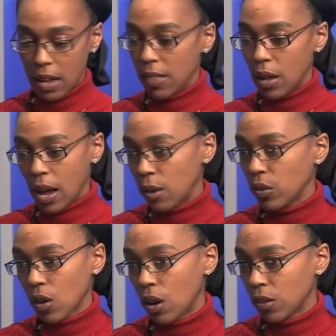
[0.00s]
I
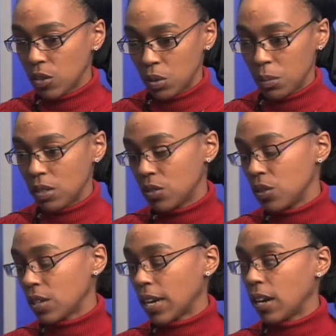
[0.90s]
saw these women as soon
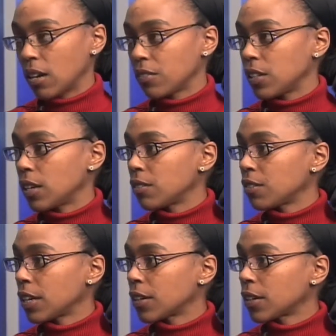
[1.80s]
as I got off the
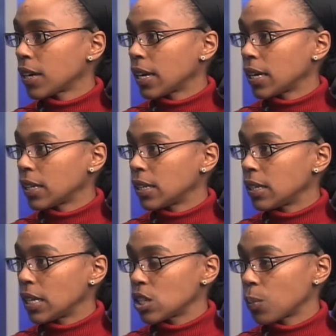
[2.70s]
elevator, and
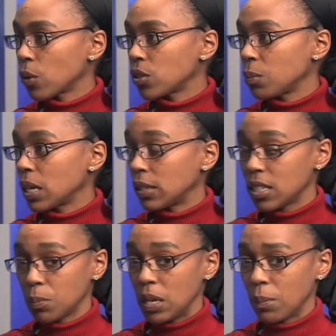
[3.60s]
they spoke to me and they
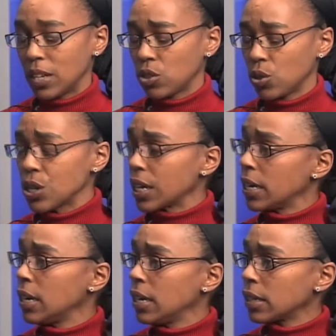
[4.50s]
speak my story.
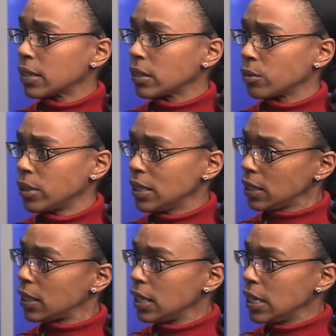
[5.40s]
I said,
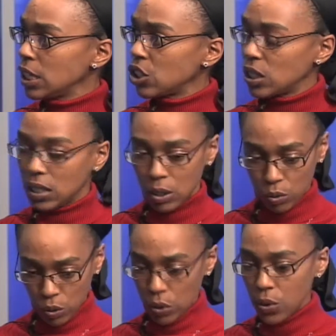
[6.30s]
really? She said,
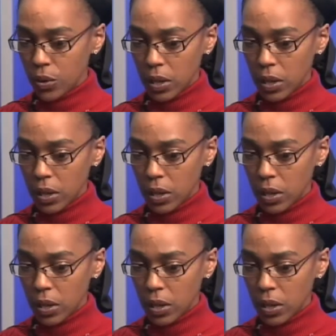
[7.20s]
Ruth